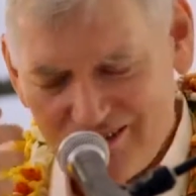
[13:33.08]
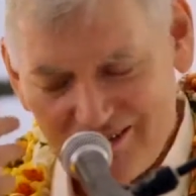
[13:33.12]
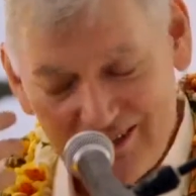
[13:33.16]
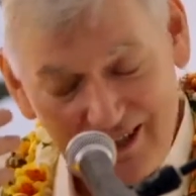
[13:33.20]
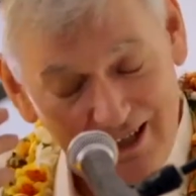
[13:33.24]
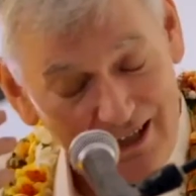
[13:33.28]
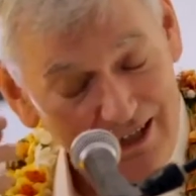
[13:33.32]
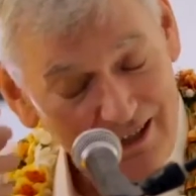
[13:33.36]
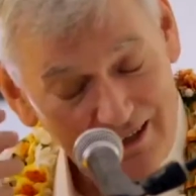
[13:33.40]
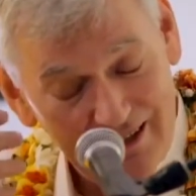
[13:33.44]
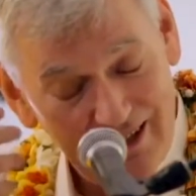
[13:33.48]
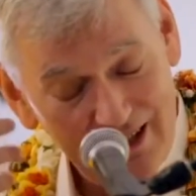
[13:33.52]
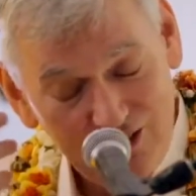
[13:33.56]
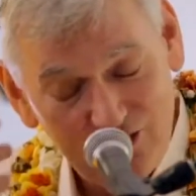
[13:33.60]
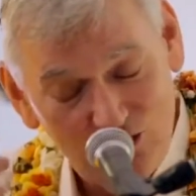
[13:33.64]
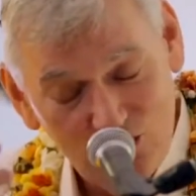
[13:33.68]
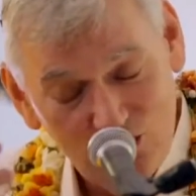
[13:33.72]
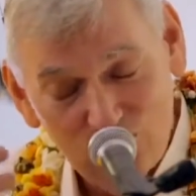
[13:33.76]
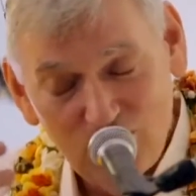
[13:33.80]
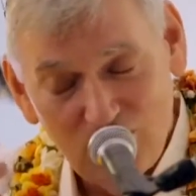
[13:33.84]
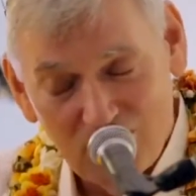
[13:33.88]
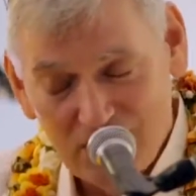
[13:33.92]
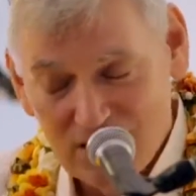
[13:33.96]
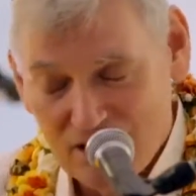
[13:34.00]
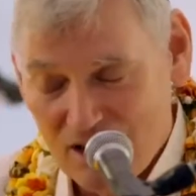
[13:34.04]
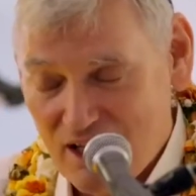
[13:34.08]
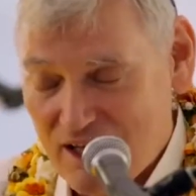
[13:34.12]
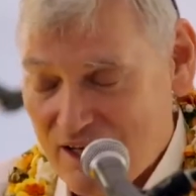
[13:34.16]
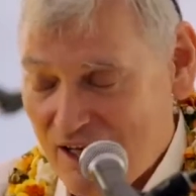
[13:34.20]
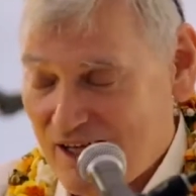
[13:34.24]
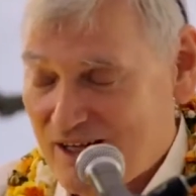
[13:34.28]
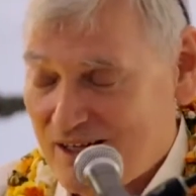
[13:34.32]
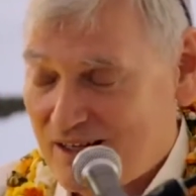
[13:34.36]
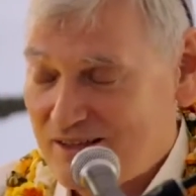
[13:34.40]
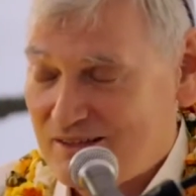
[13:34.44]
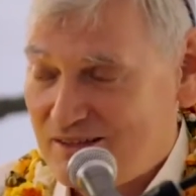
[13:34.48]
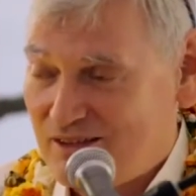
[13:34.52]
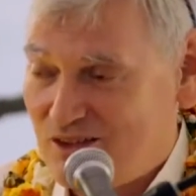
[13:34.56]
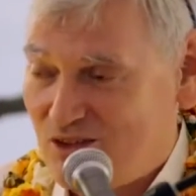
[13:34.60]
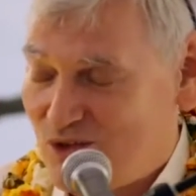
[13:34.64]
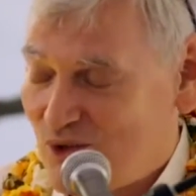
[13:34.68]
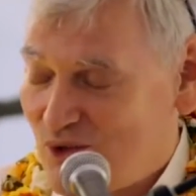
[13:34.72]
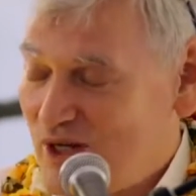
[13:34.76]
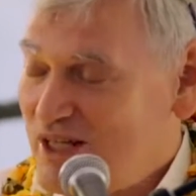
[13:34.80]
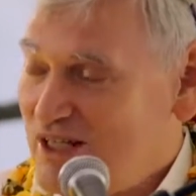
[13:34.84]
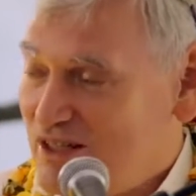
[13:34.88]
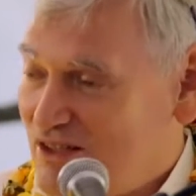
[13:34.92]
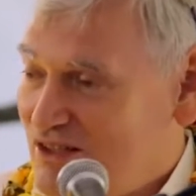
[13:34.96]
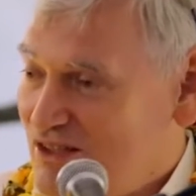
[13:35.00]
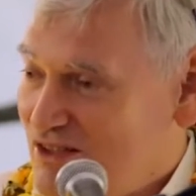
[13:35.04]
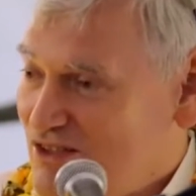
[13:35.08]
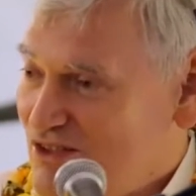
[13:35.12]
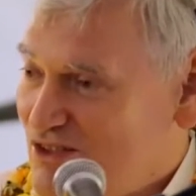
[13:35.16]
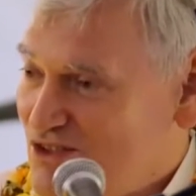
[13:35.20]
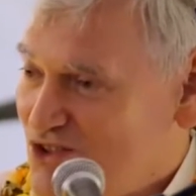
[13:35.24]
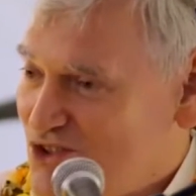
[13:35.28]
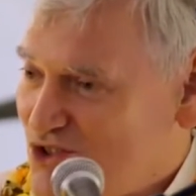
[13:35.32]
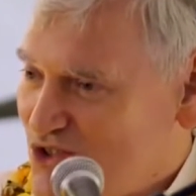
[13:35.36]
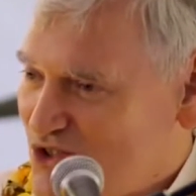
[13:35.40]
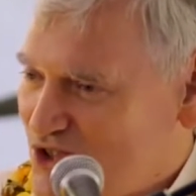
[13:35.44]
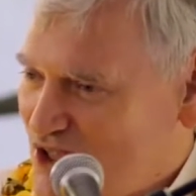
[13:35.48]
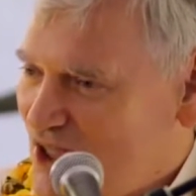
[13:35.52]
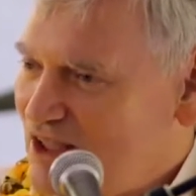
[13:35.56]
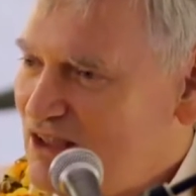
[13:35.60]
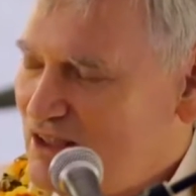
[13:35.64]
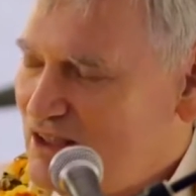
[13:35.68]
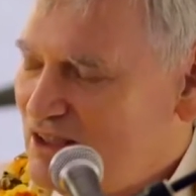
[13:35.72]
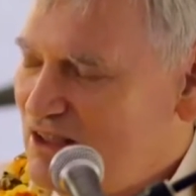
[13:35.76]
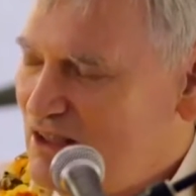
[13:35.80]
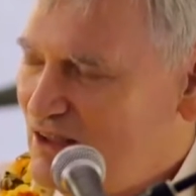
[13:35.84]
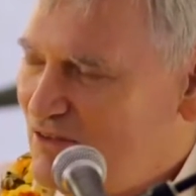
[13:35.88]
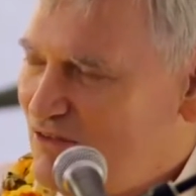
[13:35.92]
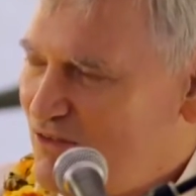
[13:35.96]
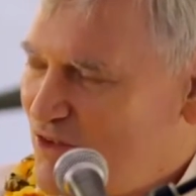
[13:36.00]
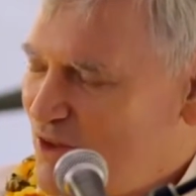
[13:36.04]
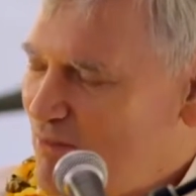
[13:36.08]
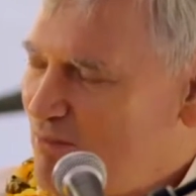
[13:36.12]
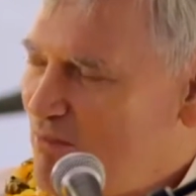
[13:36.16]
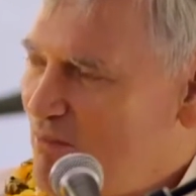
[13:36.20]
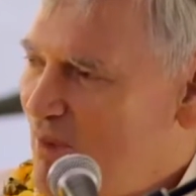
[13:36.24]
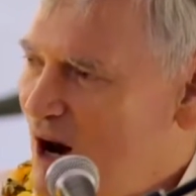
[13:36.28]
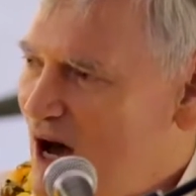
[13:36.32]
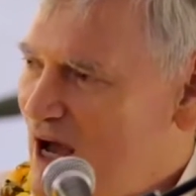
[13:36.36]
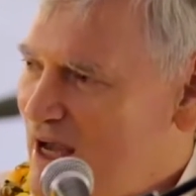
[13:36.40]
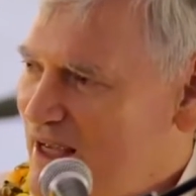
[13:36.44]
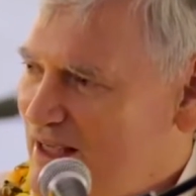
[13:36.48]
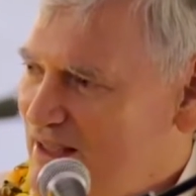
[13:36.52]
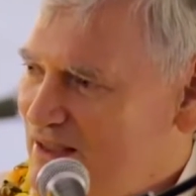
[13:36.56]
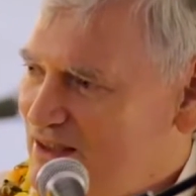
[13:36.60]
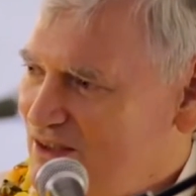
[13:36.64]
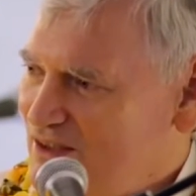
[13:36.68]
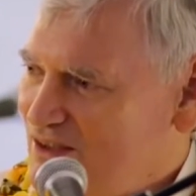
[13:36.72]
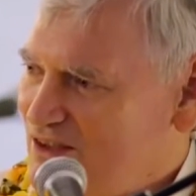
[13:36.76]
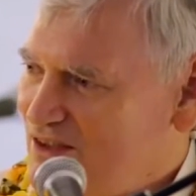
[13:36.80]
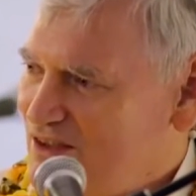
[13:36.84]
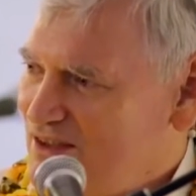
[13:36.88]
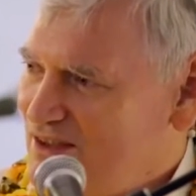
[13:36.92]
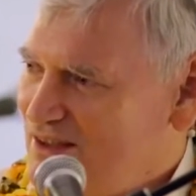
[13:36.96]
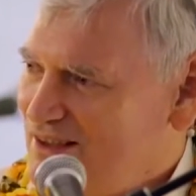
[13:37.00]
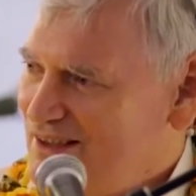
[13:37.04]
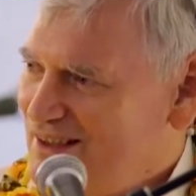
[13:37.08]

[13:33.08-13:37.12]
they do a great study of the mind